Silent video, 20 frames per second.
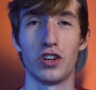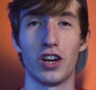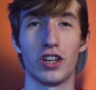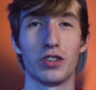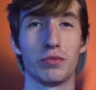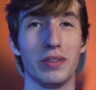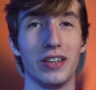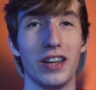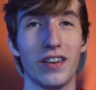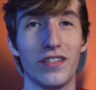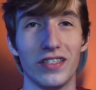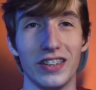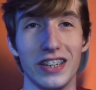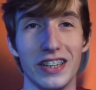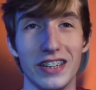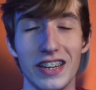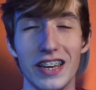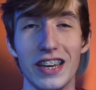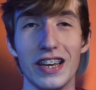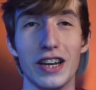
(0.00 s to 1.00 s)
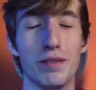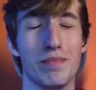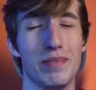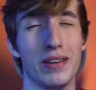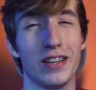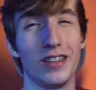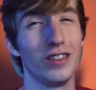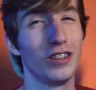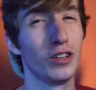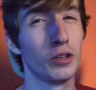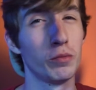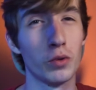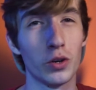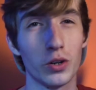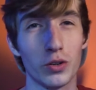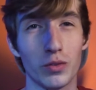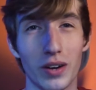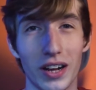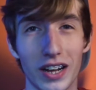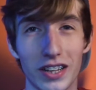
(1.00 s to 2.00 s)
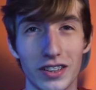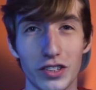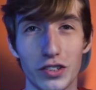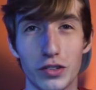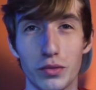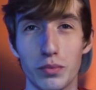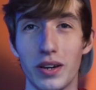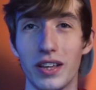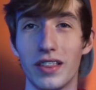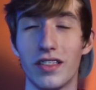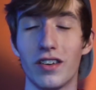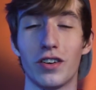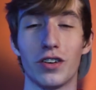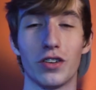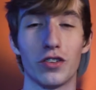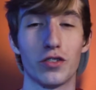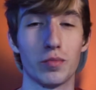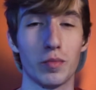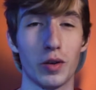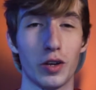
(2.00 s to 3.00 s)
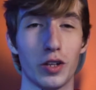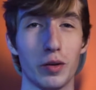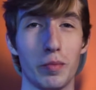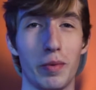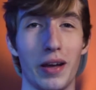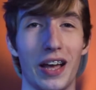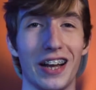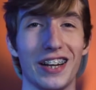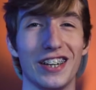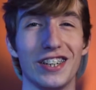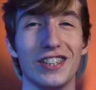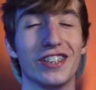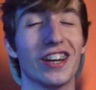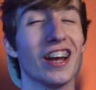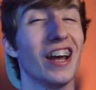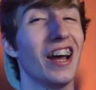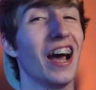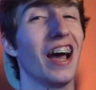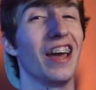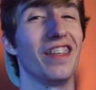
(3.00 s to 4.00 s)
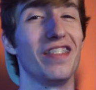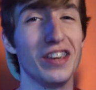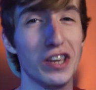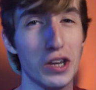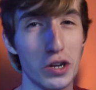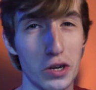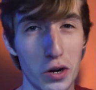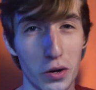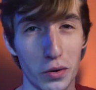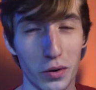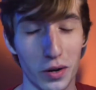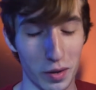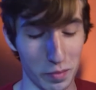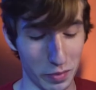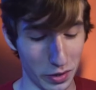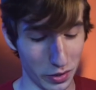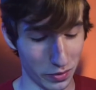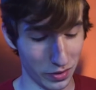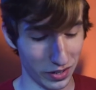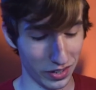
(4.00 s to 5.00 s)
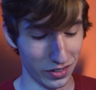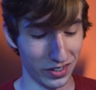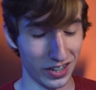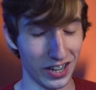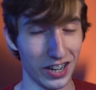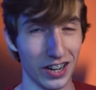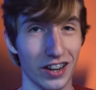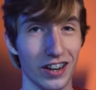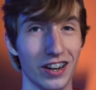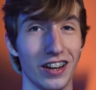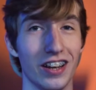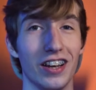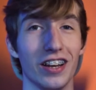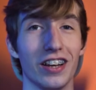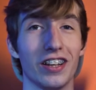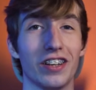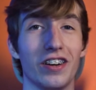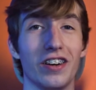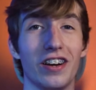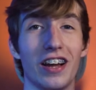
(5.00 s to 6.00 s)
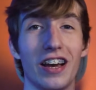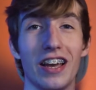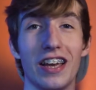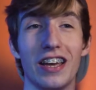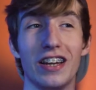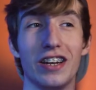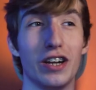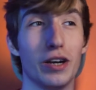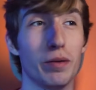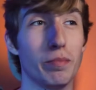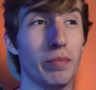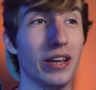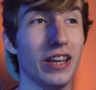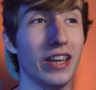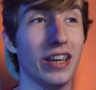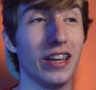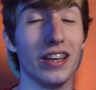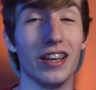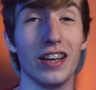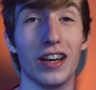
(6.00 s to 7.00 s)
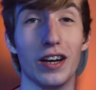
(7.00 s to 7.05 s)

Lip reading: shots we definitely need and be a little more reckless with on a smaller package. I think you know where I'm going here. Claire and I ended up picking